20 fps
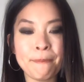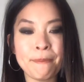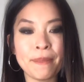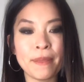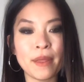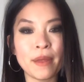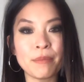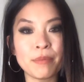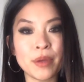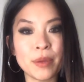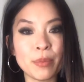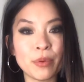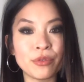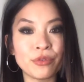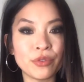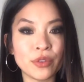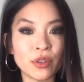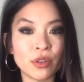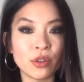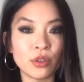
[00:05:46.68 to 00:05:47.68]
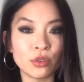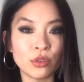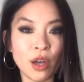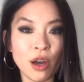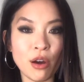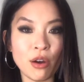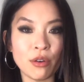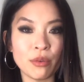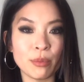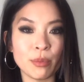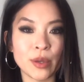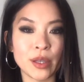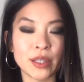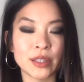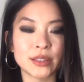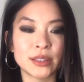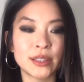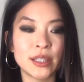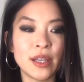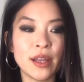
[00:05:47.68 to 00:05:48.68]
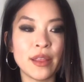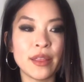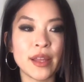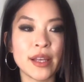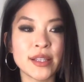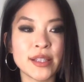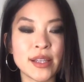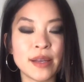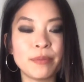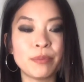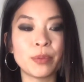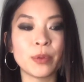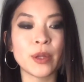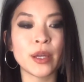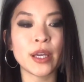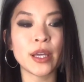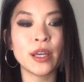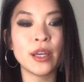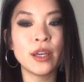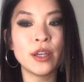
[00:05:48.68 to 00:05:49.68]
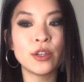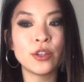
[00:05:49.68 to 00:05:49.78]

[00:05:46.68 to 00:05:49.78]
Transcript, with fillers: And people feel alone because they simply